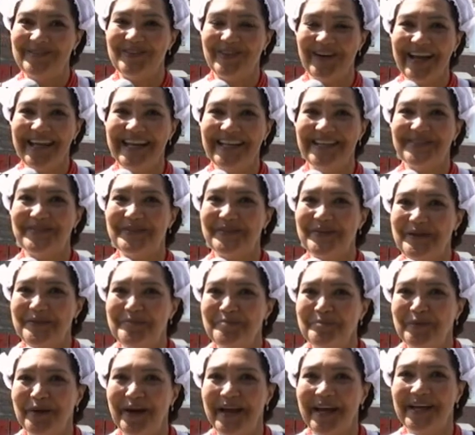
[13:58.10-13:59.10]
right,
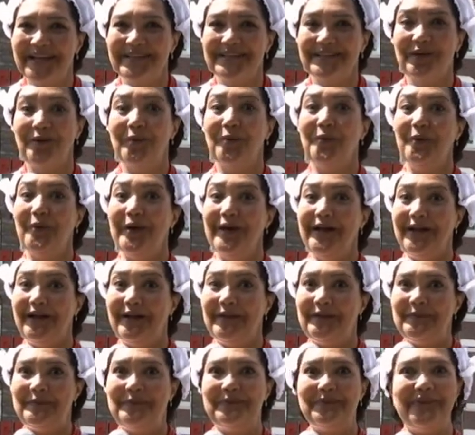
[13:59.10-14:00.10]
Rembrandt.
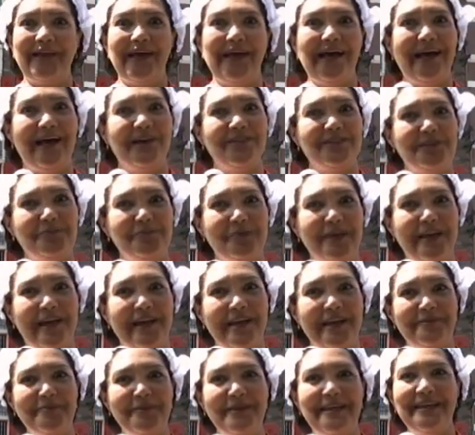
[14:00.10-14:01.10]
Well, the house
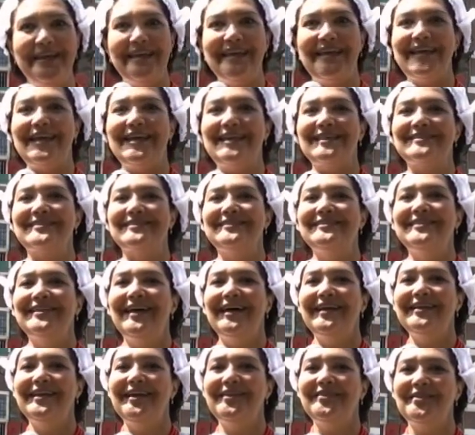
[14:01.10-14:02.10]
behind me is
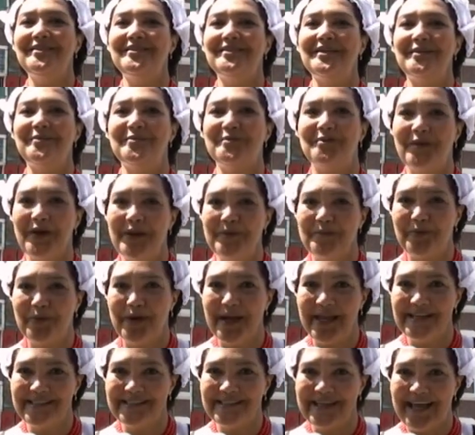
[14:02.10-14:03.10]
none other than
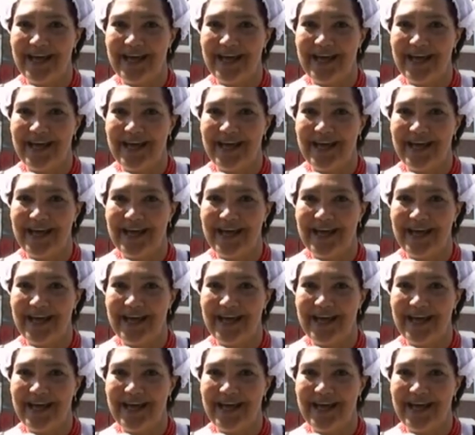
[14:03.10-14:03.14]
Rembrandt